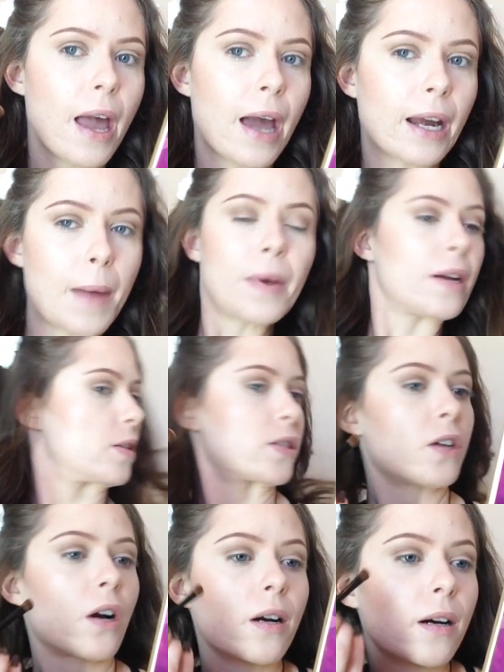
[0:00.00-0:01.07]
And I'm going to
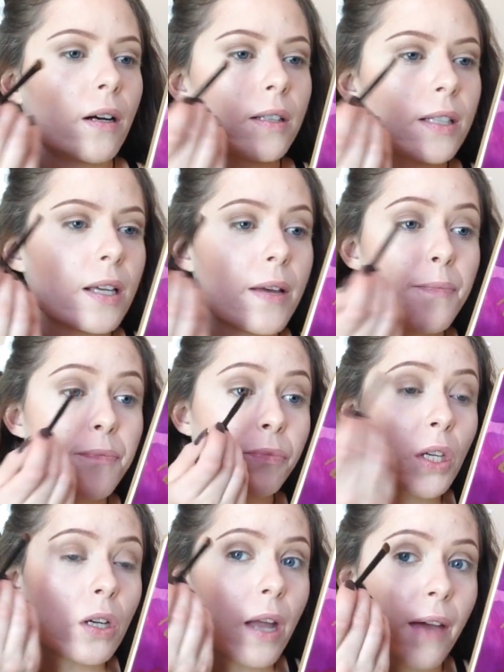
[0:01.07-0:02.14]
start
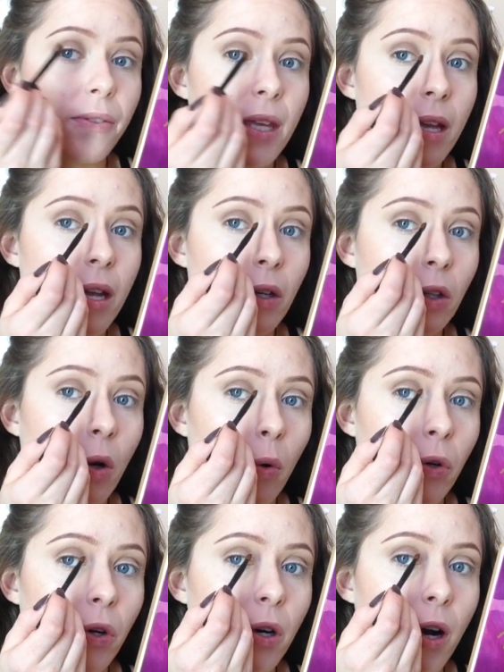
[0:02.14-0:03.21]
at the inner
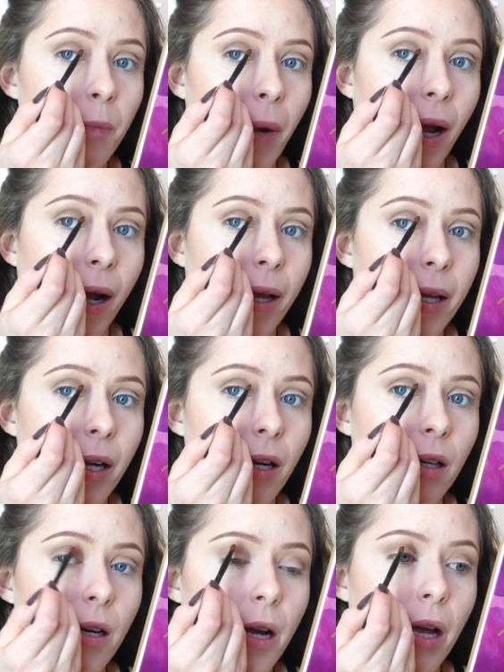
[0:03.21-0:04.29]
corner of my eye
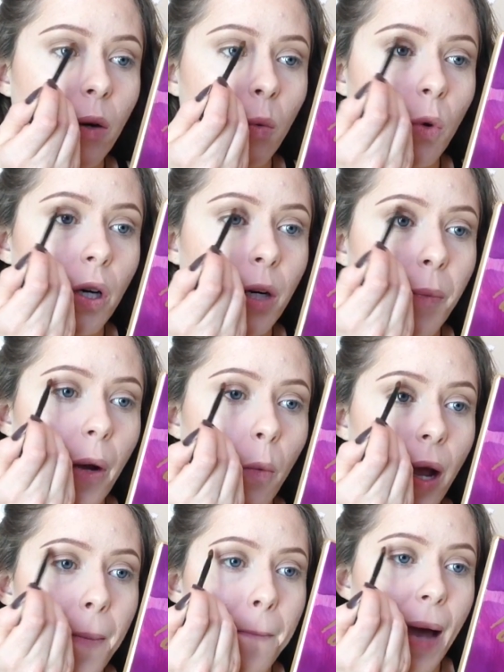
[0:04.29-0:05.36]
here and work my
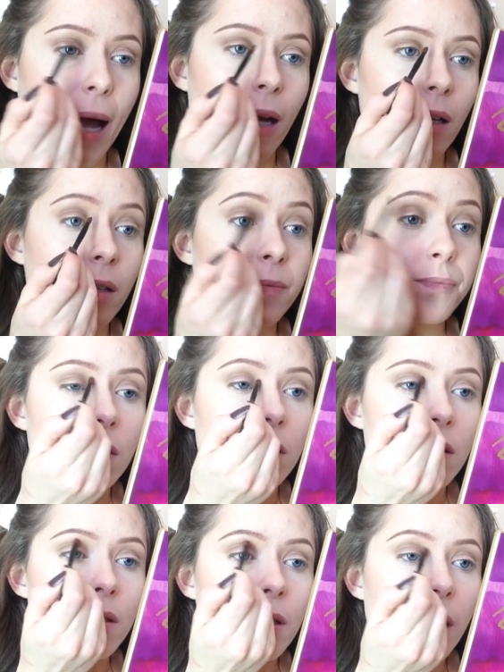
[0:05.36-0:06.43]
way back.
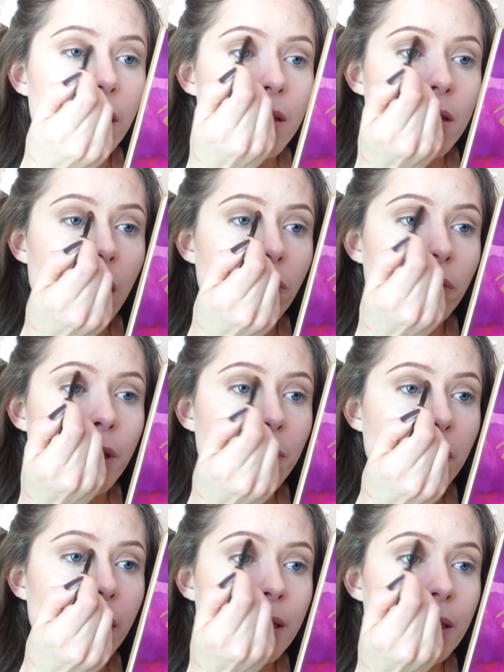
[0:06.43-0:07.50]
Just kind of softly
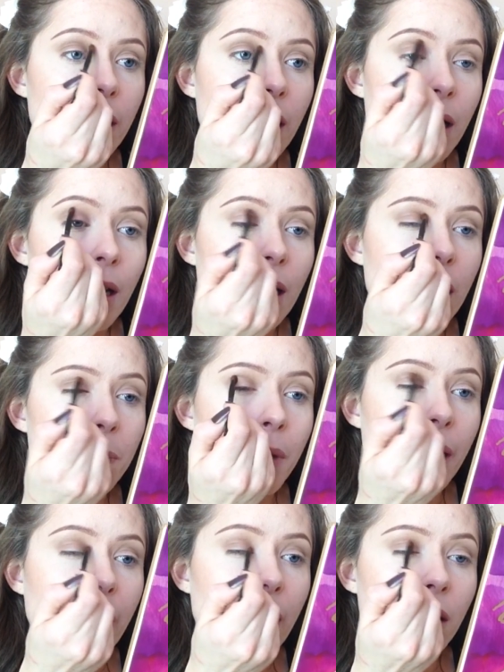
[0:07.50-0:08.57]
blend it up
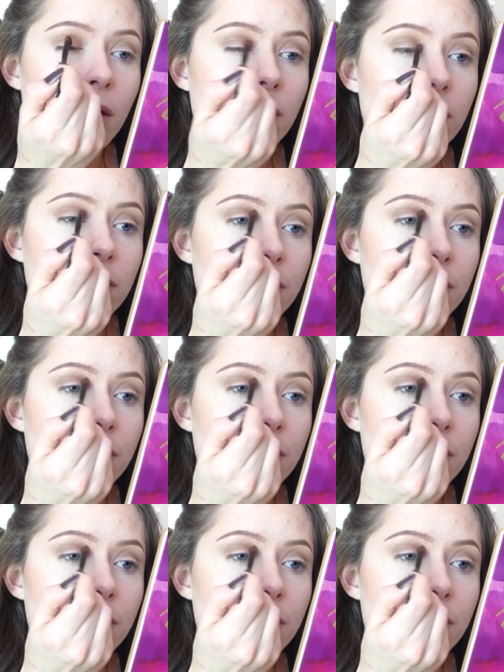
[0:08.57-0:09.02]
and out.